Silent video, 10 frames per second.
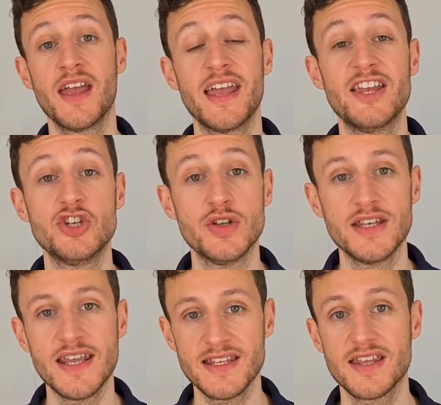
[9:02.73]
is you
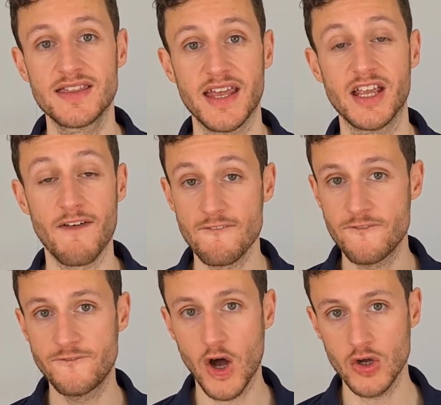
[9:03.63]
need to think
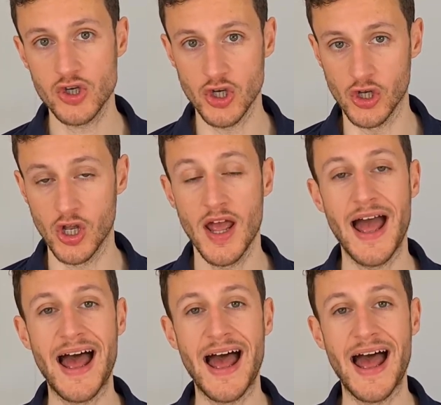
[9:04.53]
function